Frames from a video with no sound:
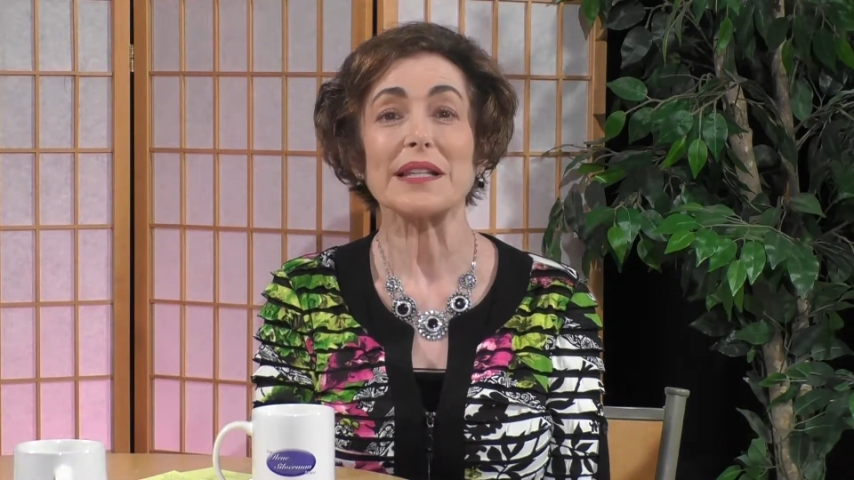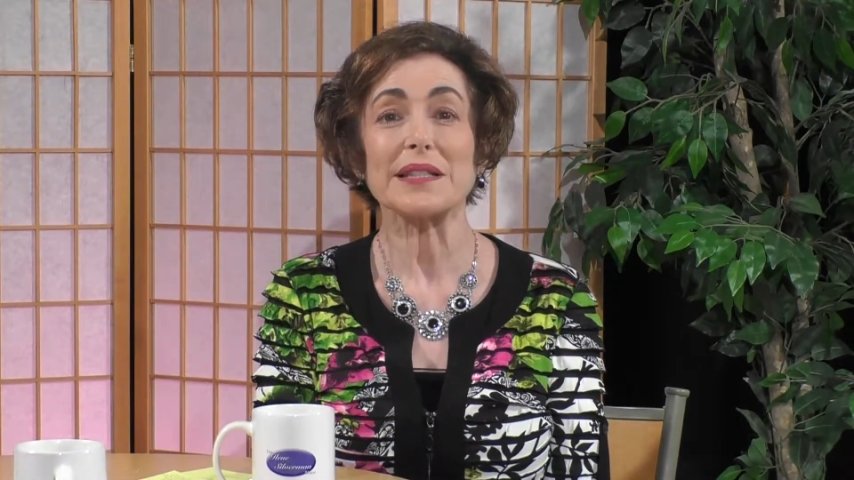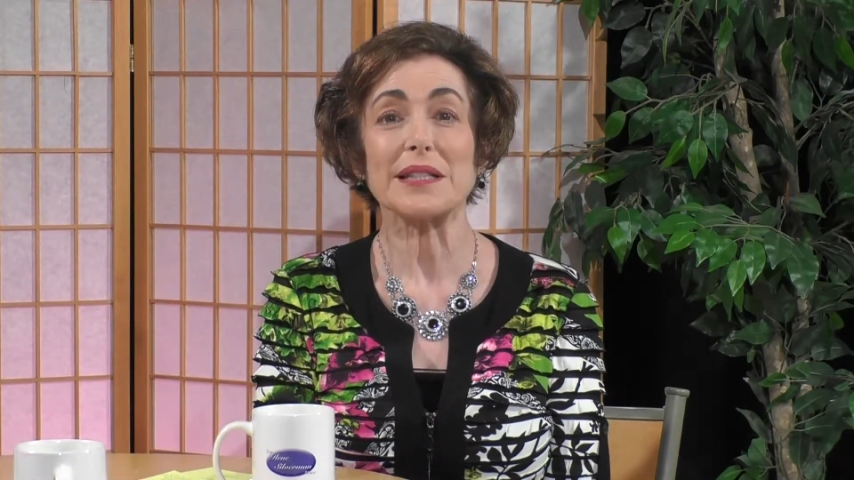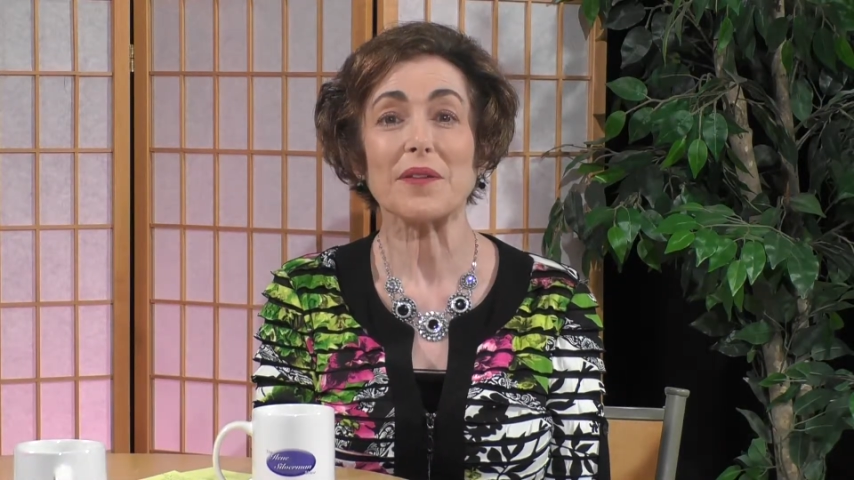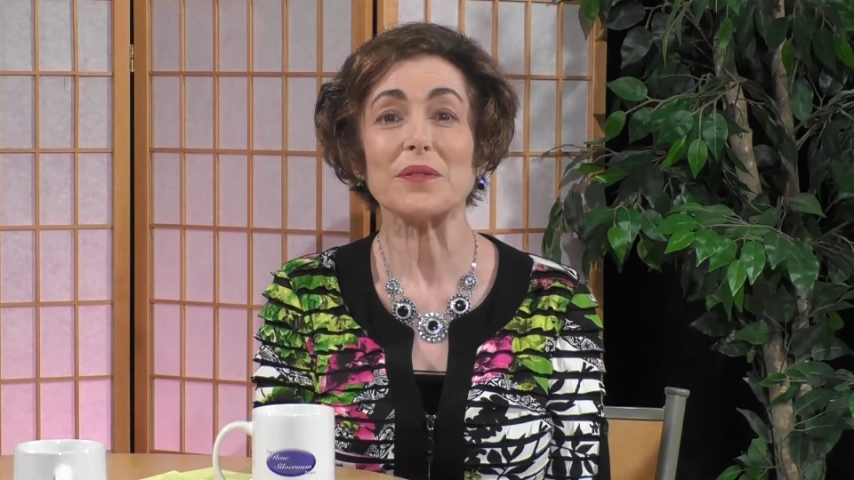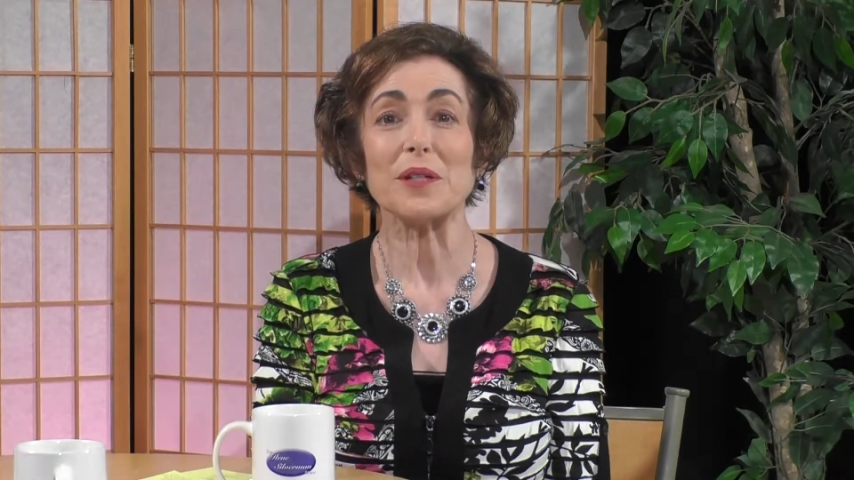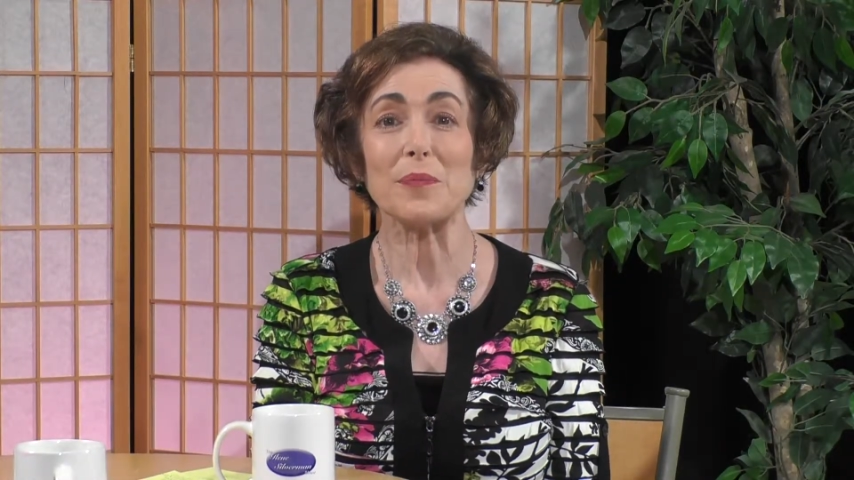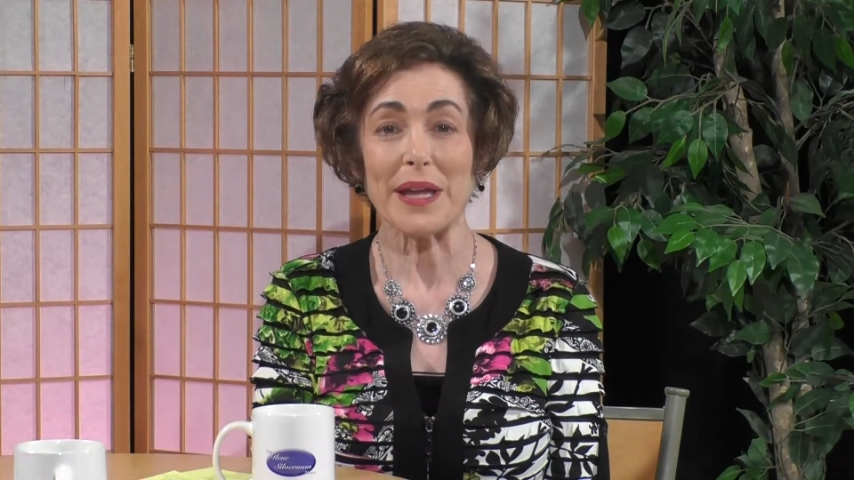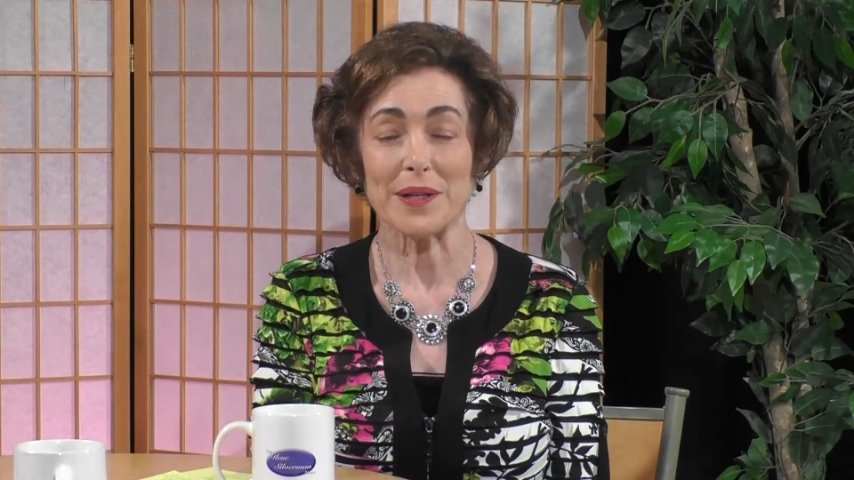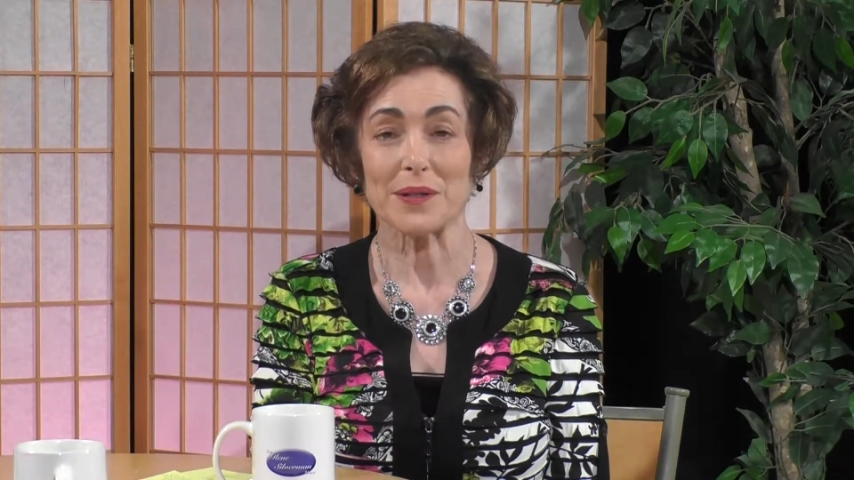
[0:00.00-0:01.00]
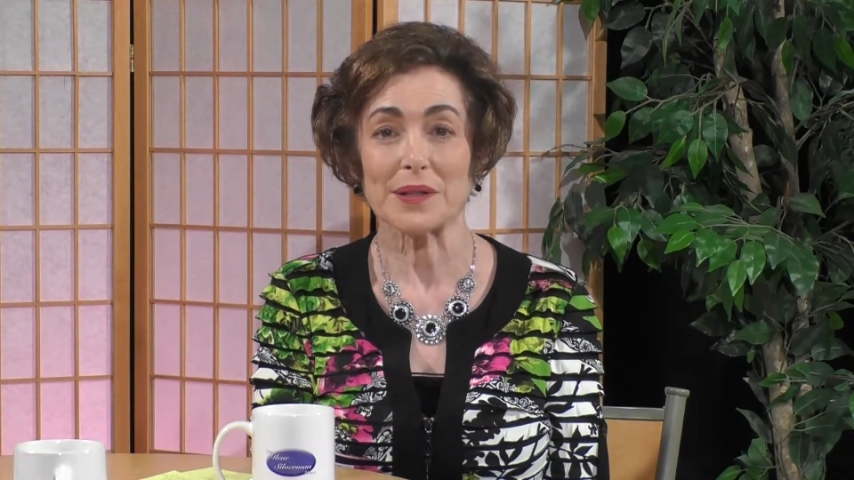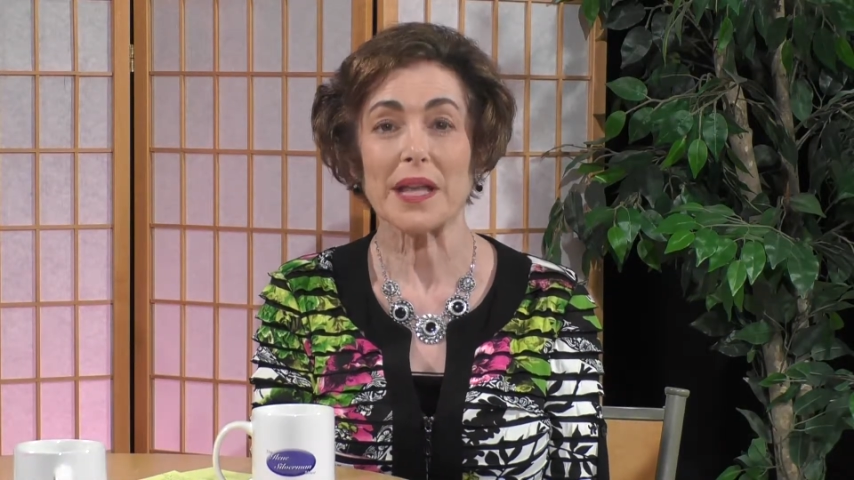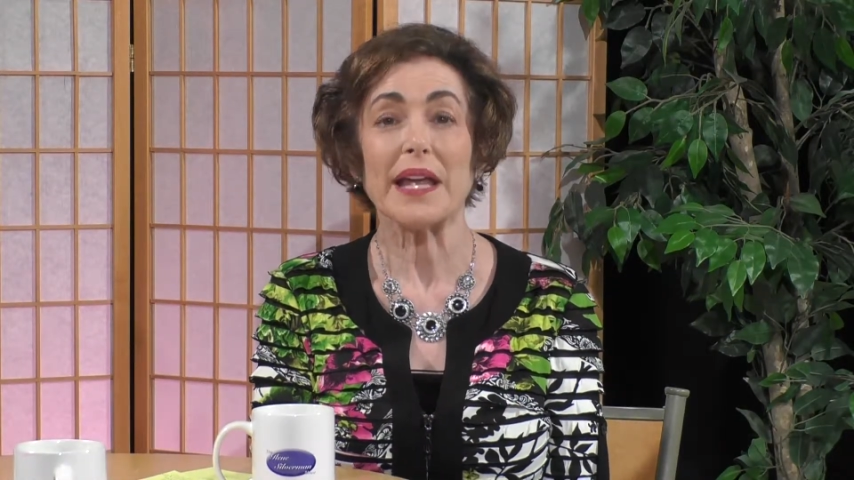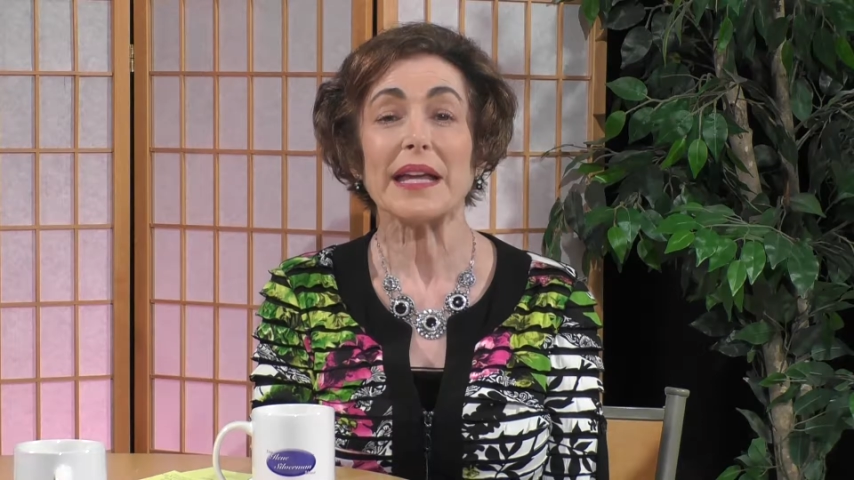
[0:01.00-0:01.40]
Stephanie Bales,